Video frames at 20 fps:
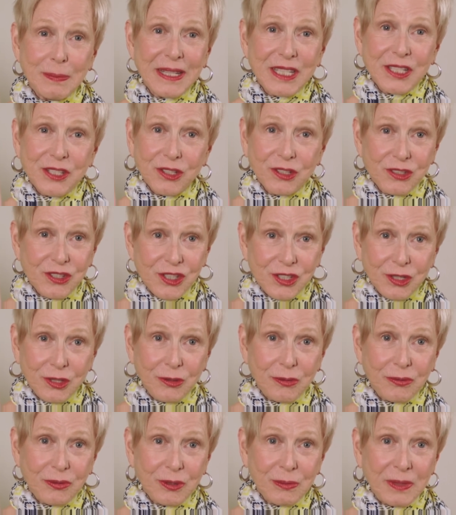
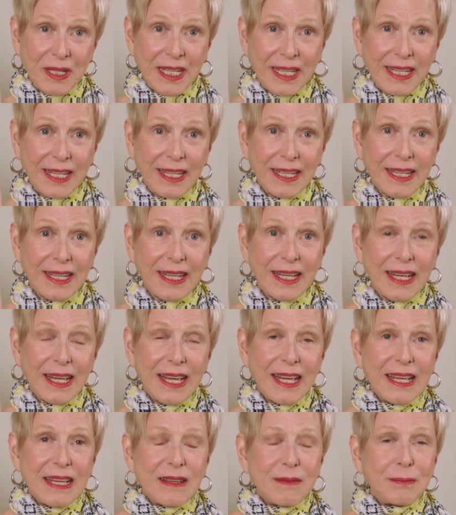1974 to
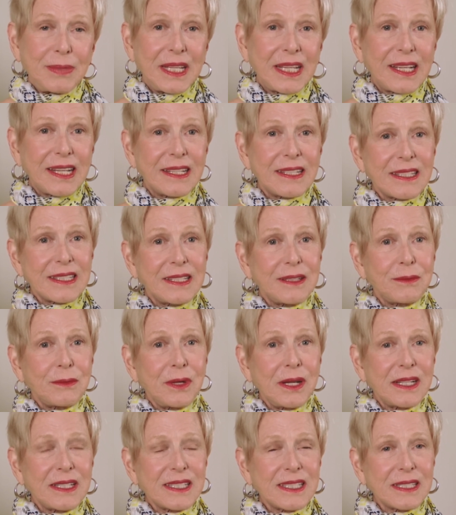1983.
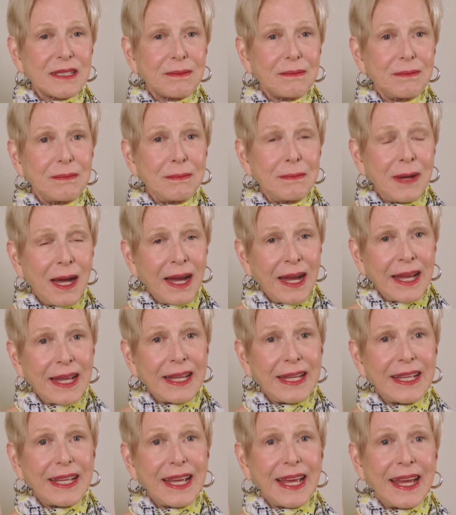
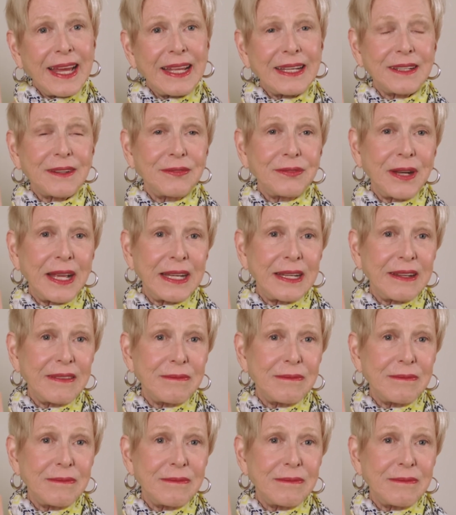Despite this, her